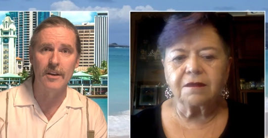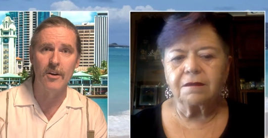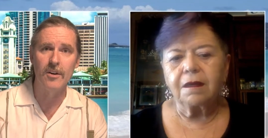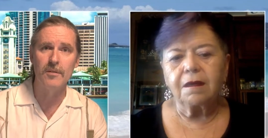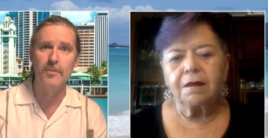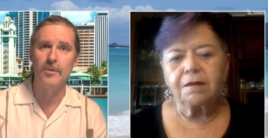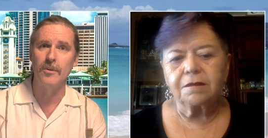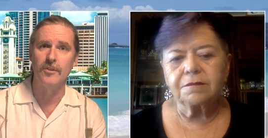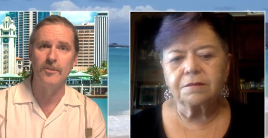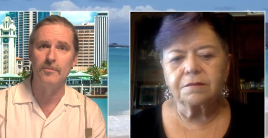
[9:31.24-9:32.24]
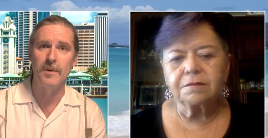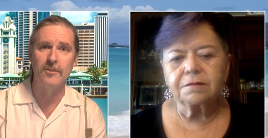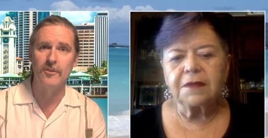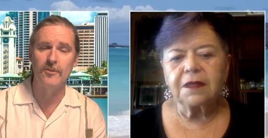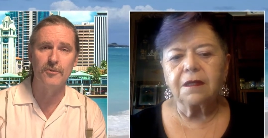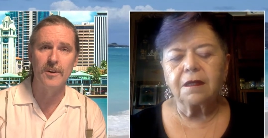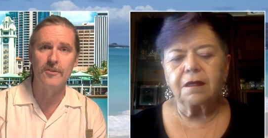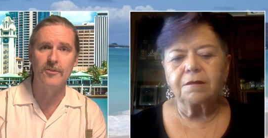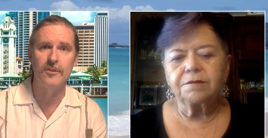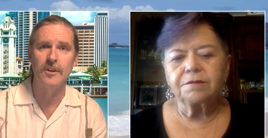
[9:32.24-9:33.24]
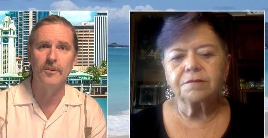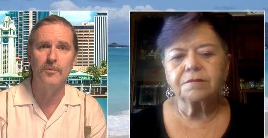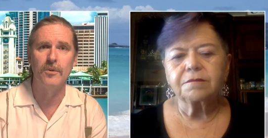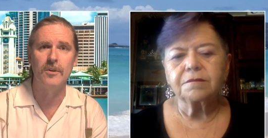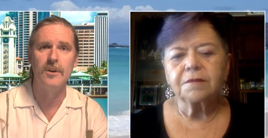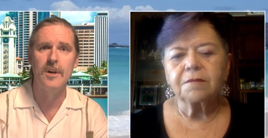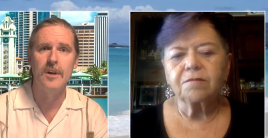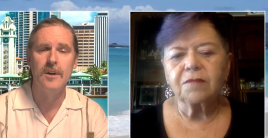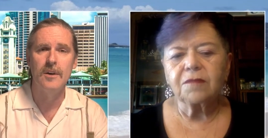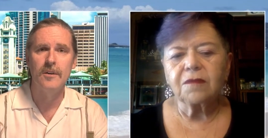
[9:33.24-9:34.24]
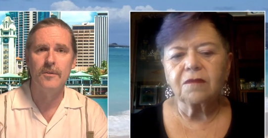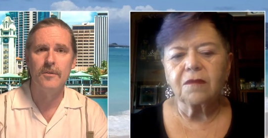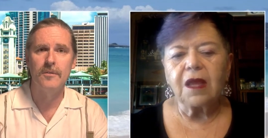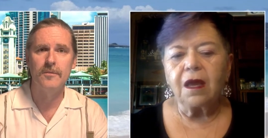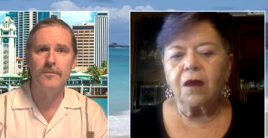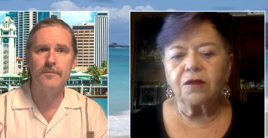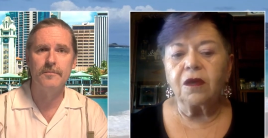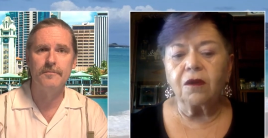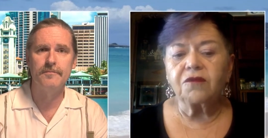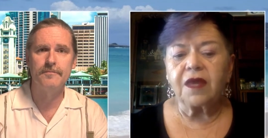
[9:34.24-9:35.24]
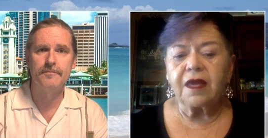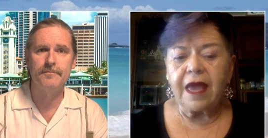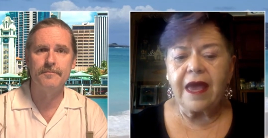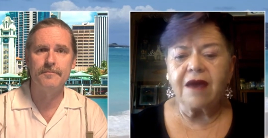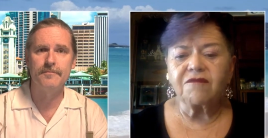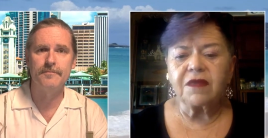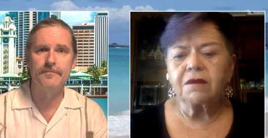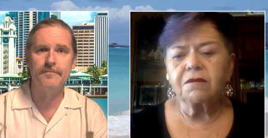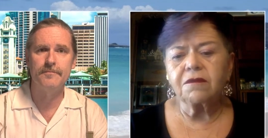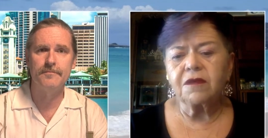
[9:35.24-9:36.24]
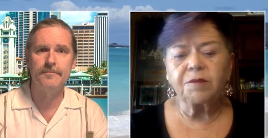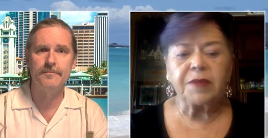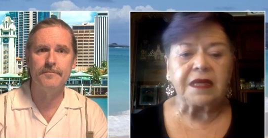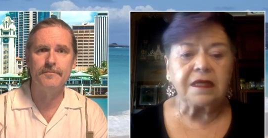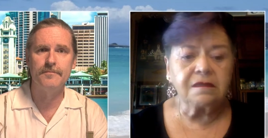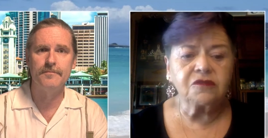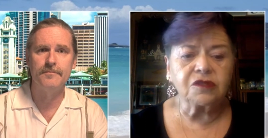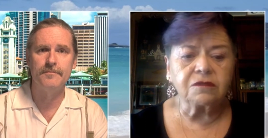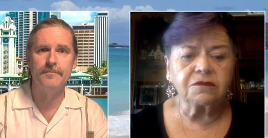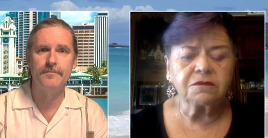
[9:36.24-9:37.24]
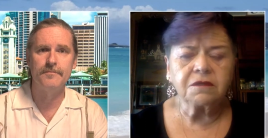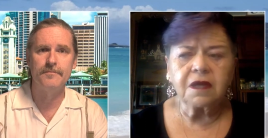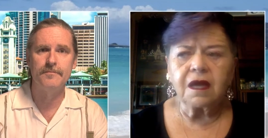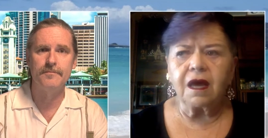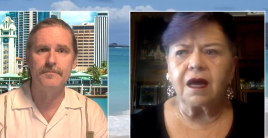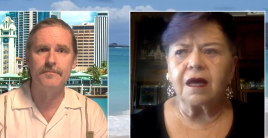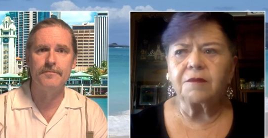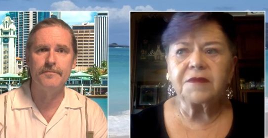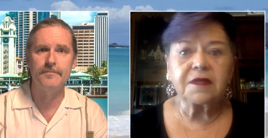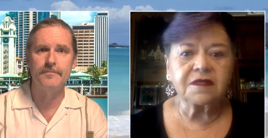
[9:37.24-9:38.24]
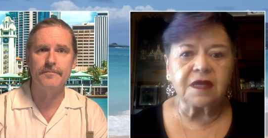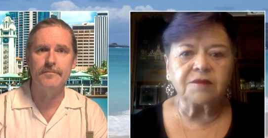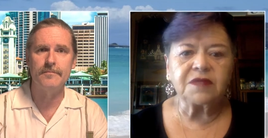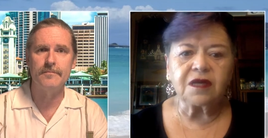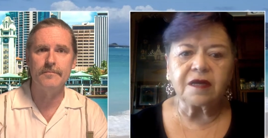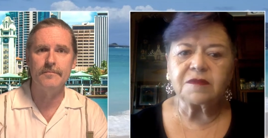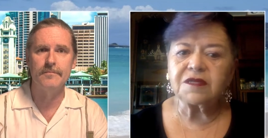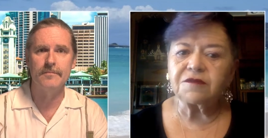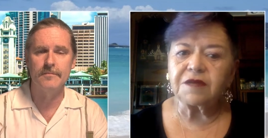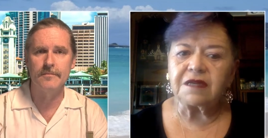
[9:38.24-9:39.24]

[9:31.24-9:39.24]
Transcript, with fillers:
Speaker 1: harm or, or just mental stress or, or
Speaker 2: no, they have. They're they're beaten children. Uh, sometimes they're